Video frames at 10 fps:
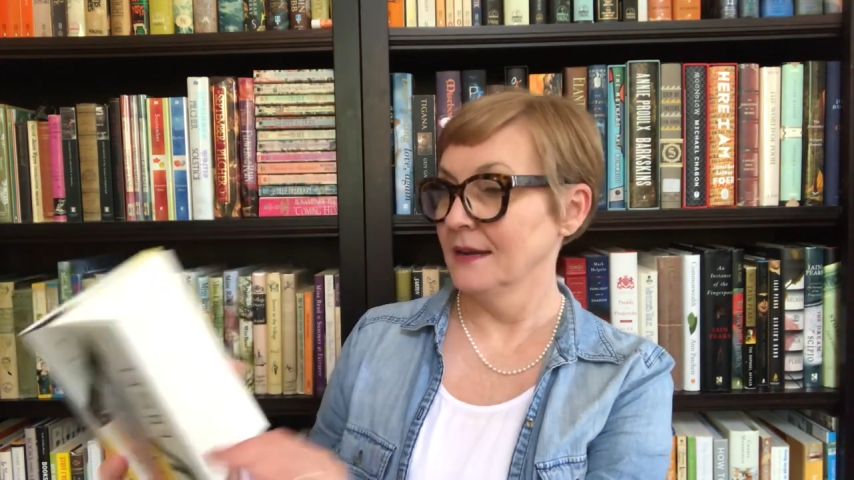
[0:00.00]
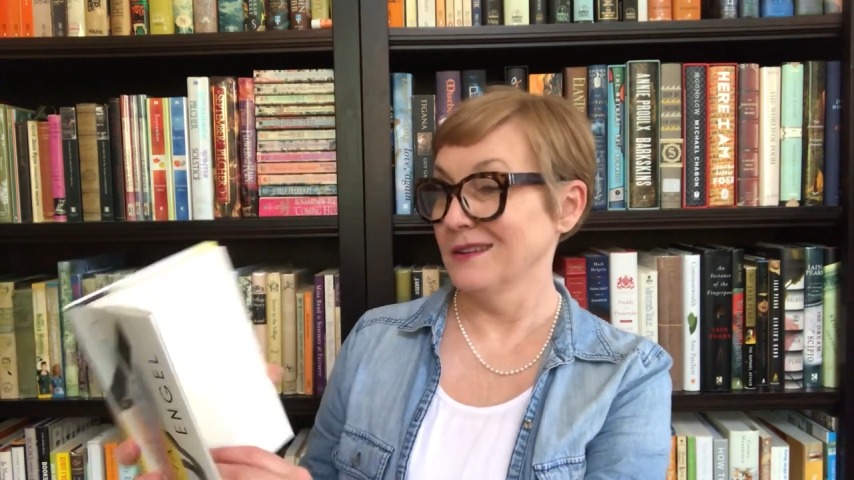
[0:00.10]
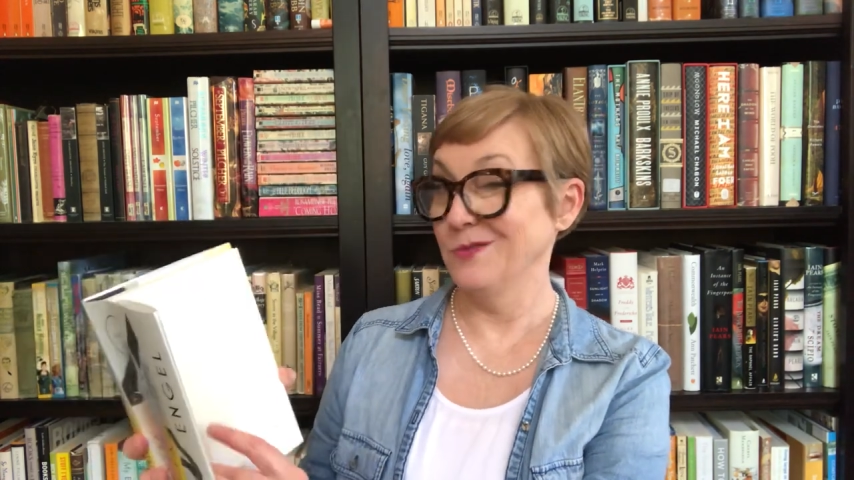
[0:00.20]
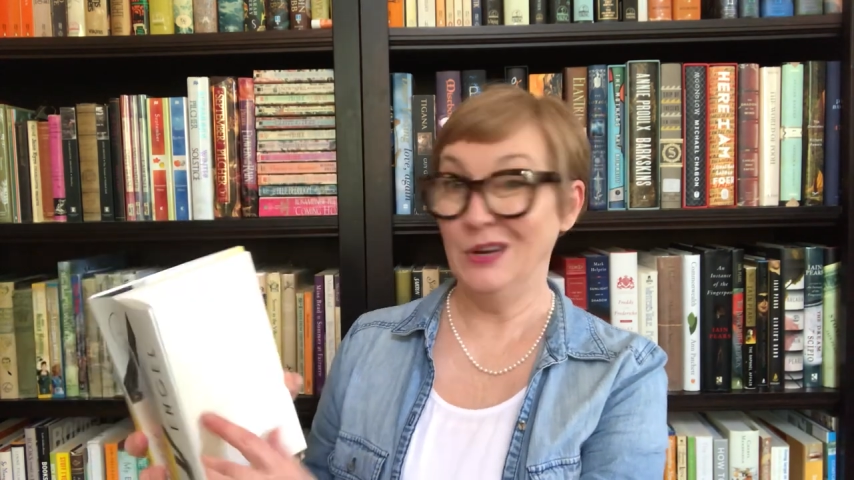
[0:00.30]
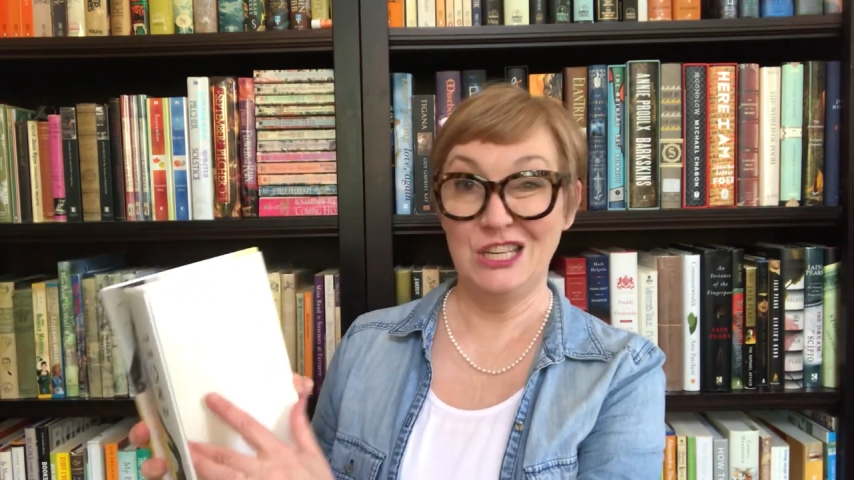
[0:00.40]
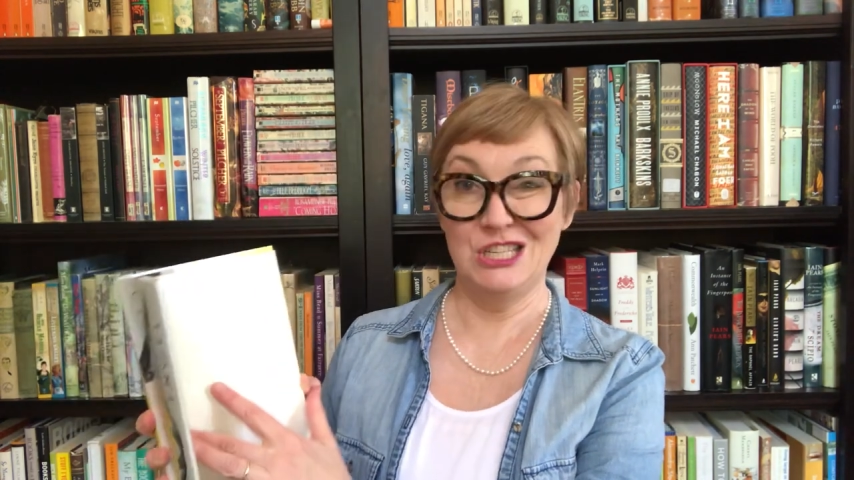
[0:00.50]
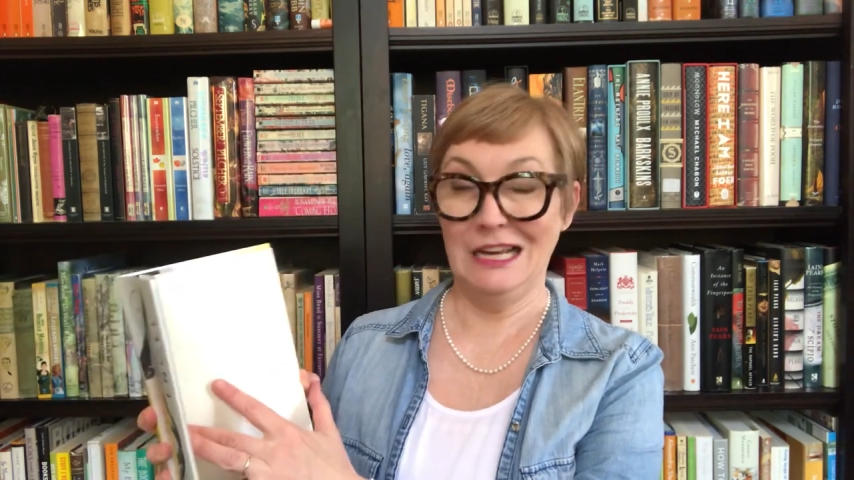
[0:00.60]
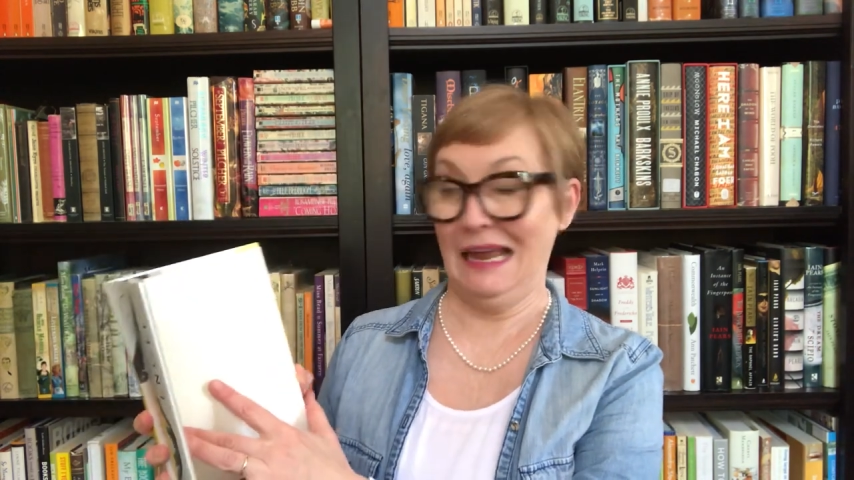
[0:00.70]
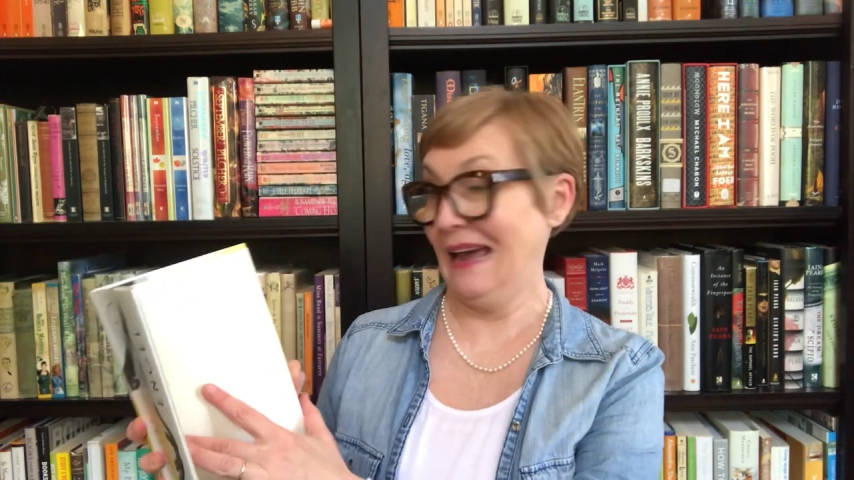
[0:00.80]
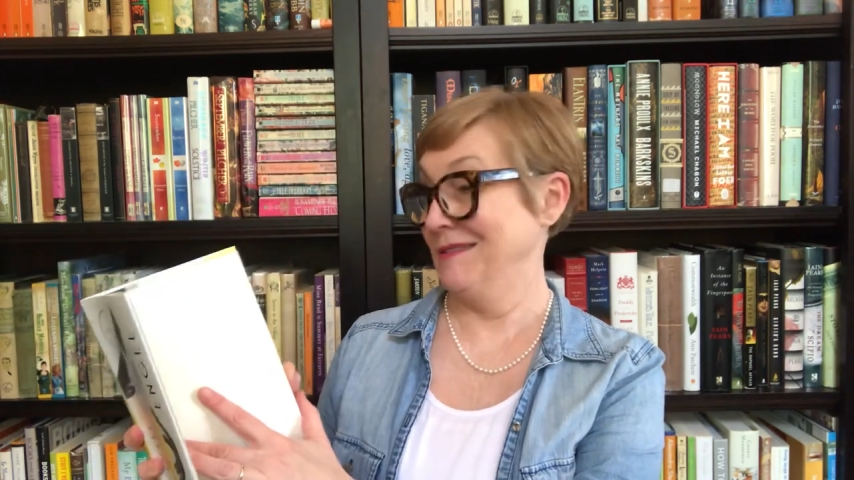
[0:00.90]
of which
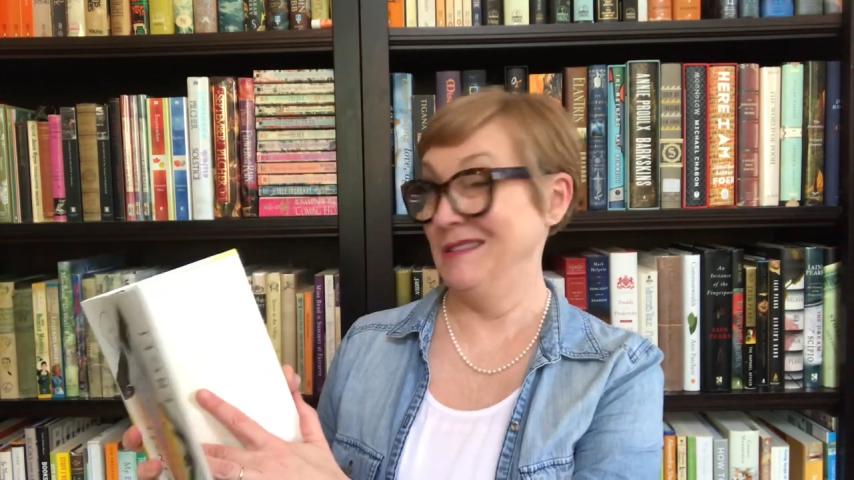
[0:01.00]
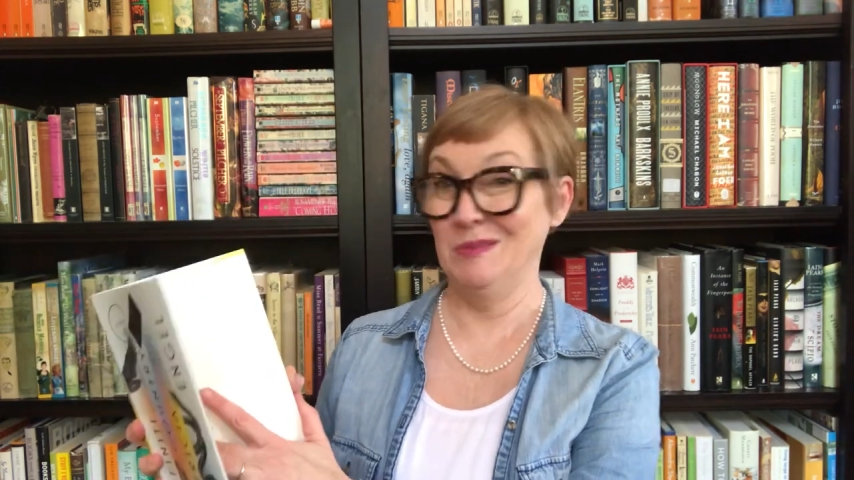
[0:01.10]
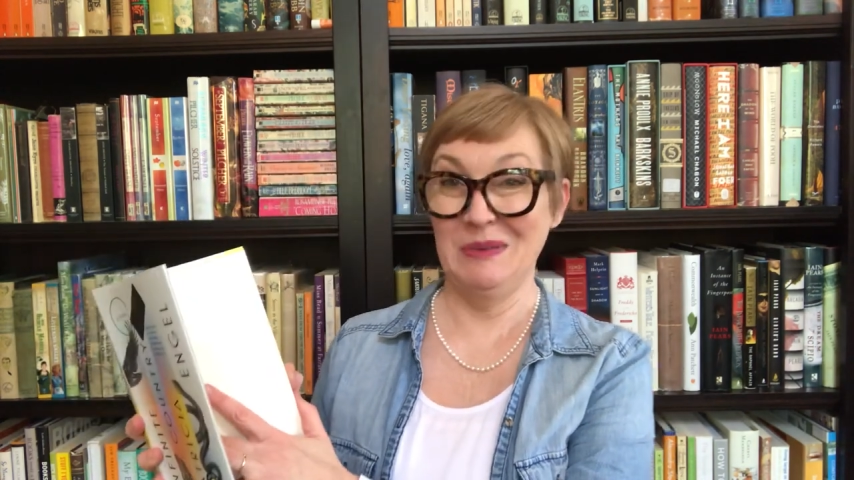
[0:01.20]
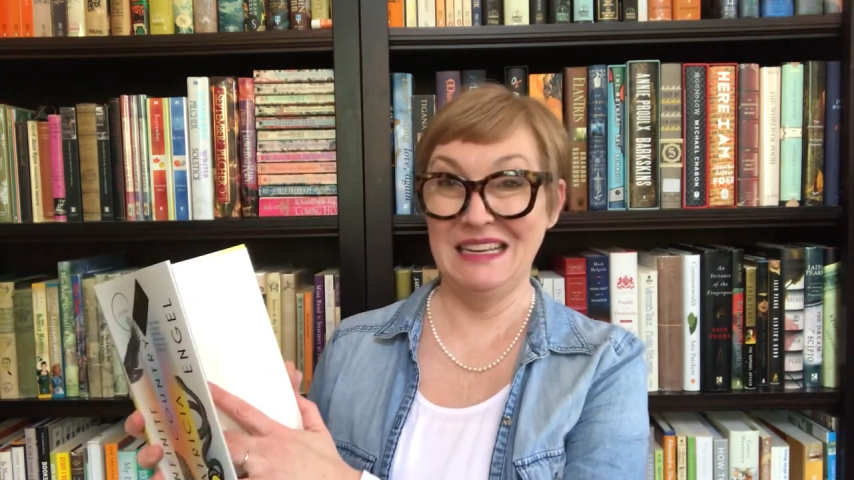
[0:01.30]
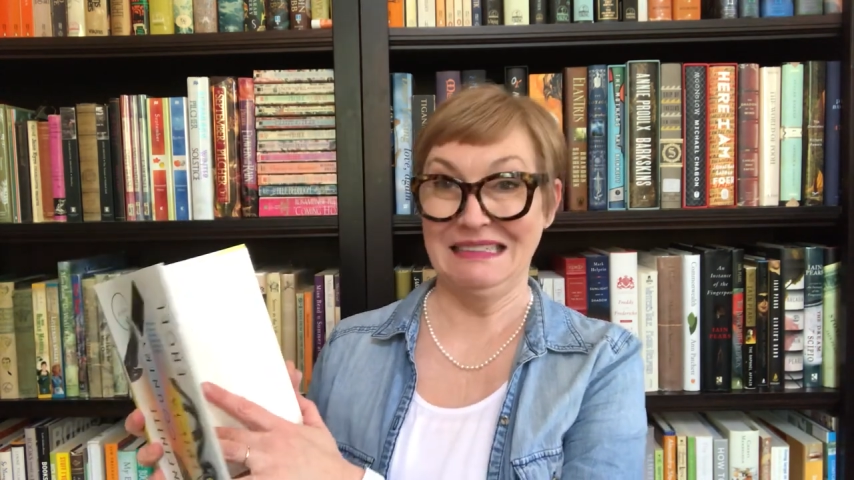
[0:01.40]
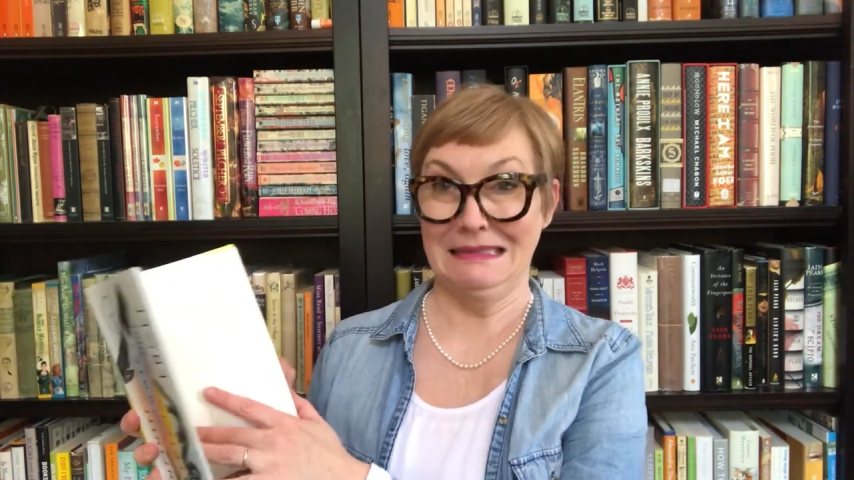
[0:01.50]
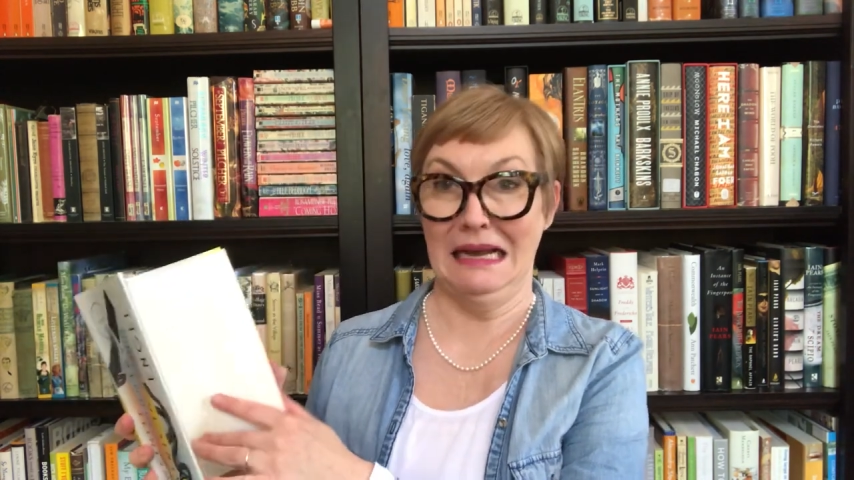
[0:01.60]
I have to admit